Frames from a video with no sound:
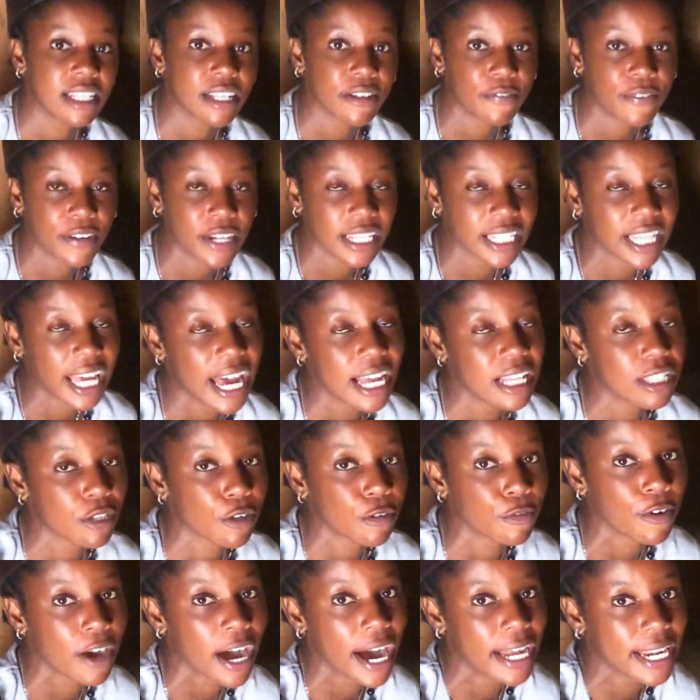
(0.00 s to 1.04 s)
different kinds
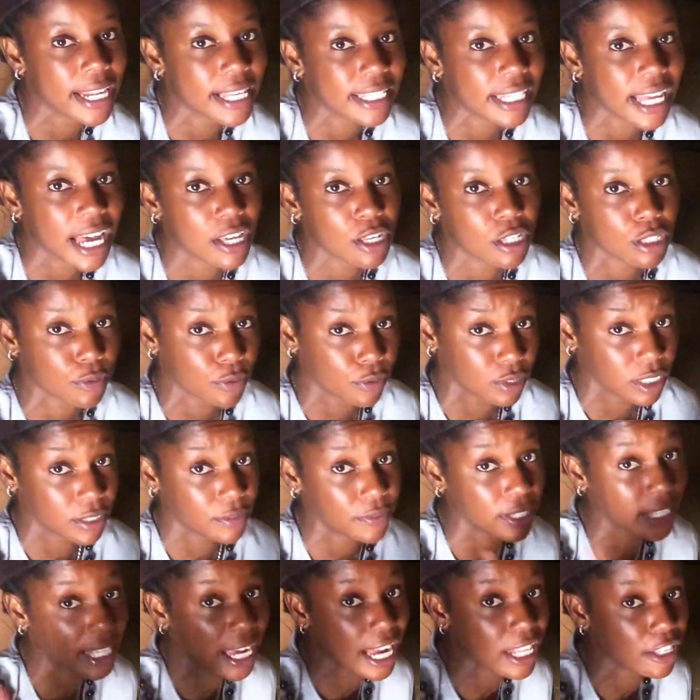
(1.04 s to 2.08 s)
of haris are used for
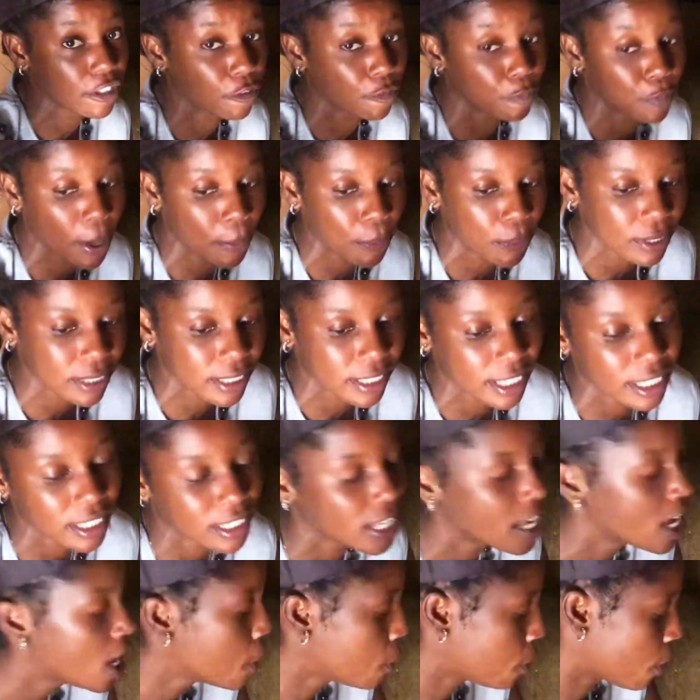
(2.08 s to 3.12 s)
different kinds of purposes.
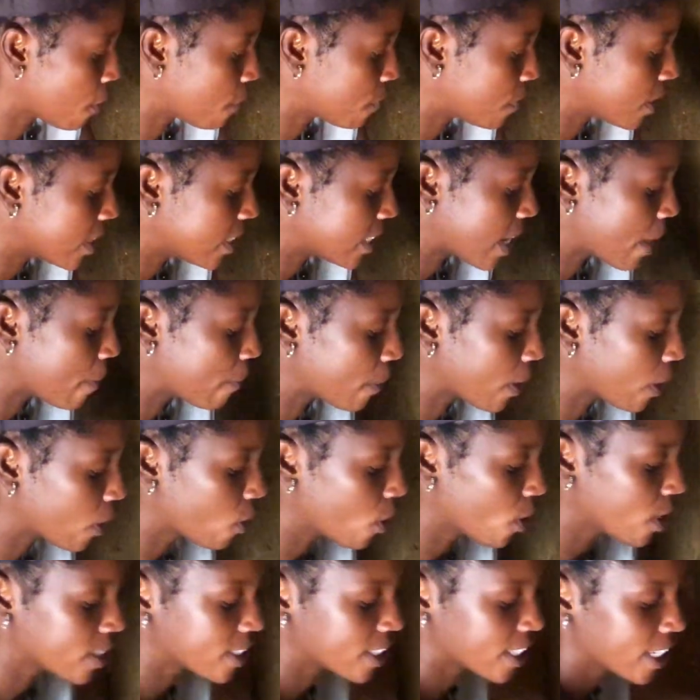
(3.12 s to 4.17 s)
You have the
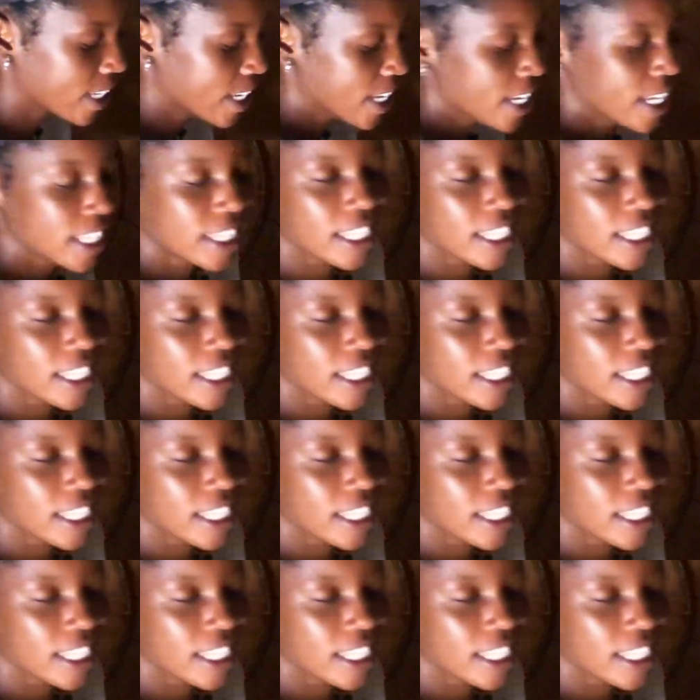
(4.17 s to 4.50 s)
shambakozi,